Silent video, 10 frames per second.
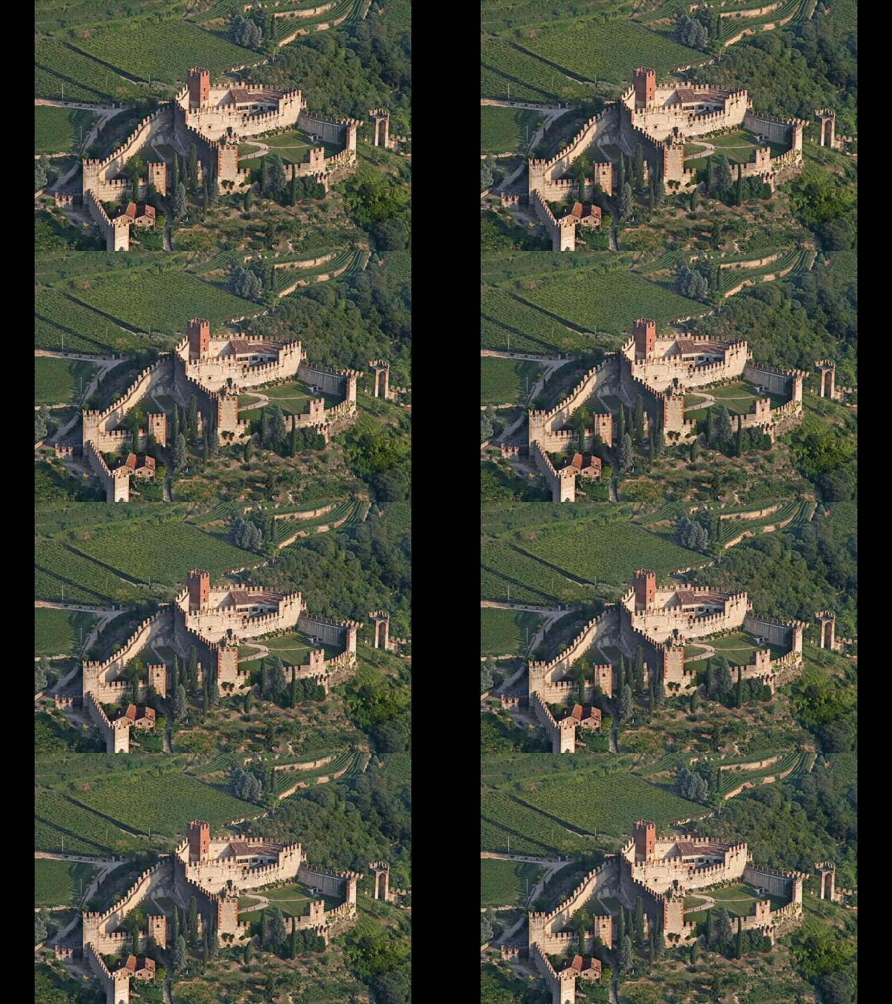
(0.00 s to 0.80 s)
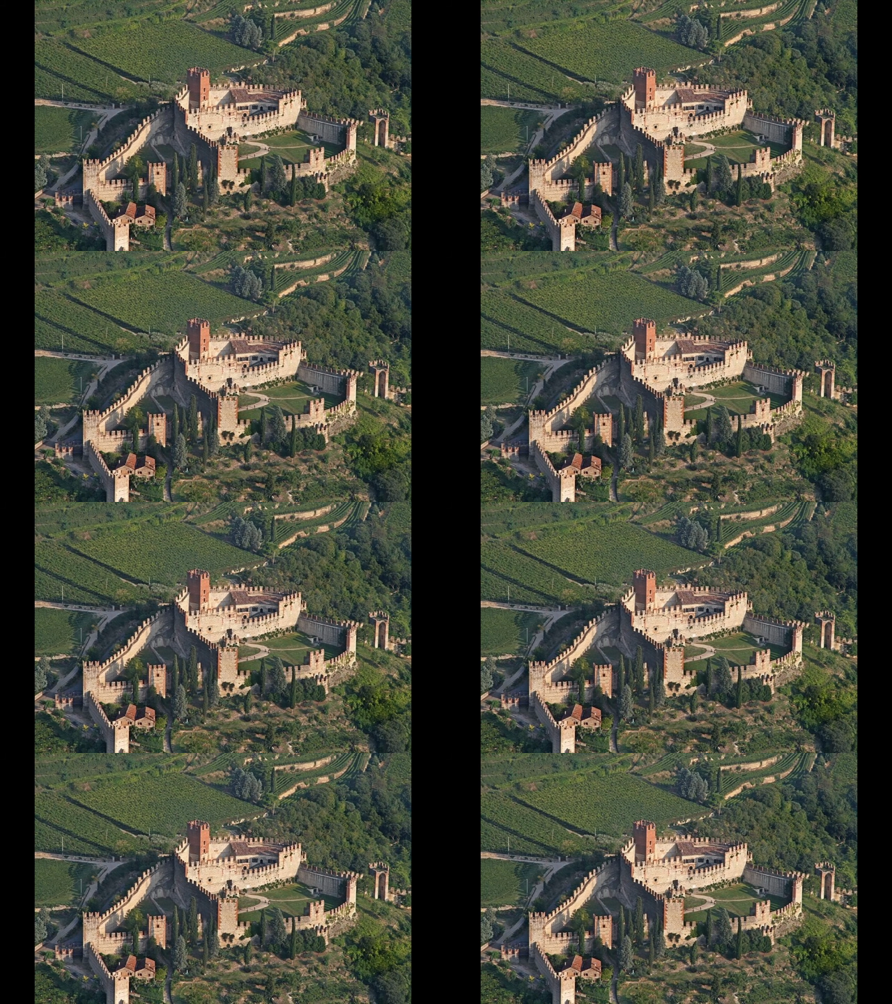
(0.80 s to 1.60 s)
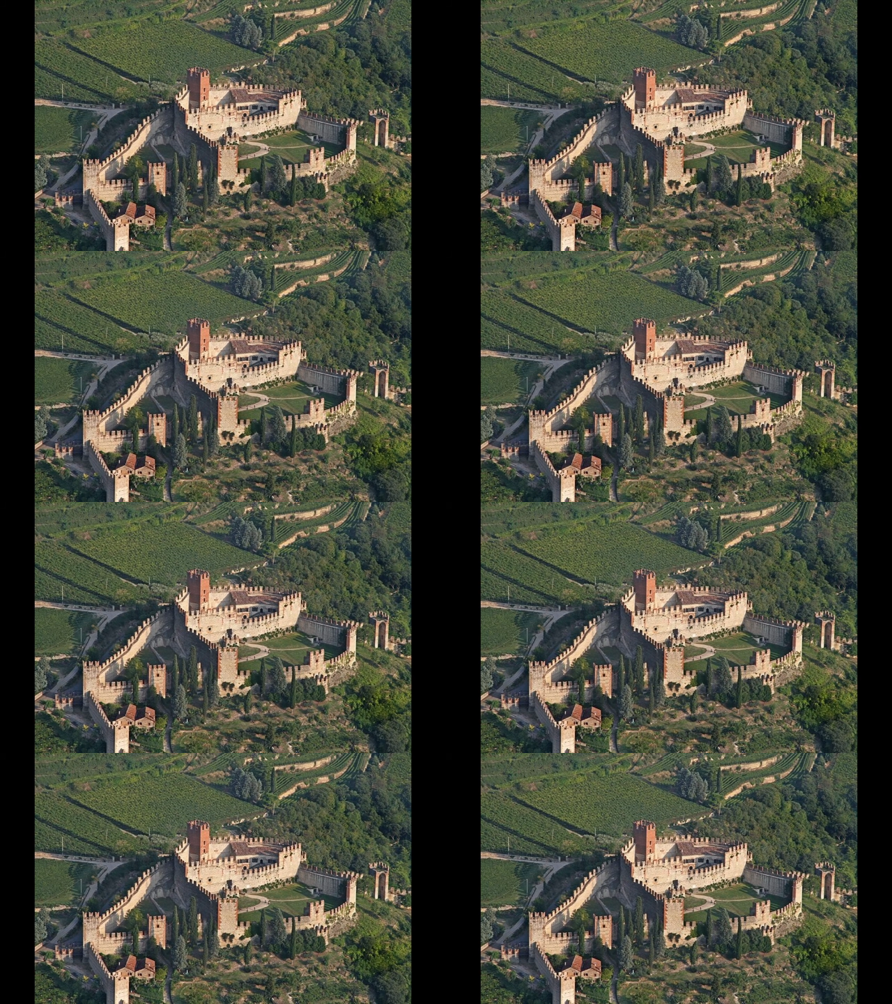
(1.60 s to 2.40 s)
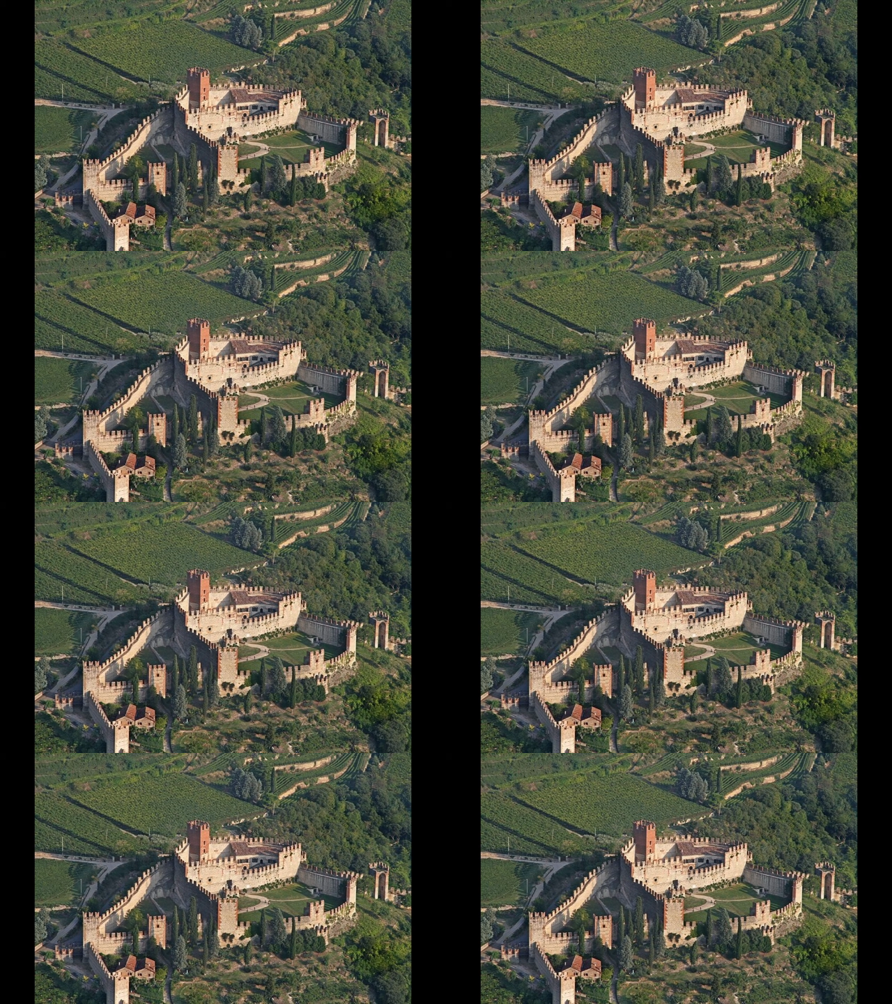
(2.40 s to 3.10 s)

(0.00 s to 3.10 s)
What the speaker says: (no speaker visible)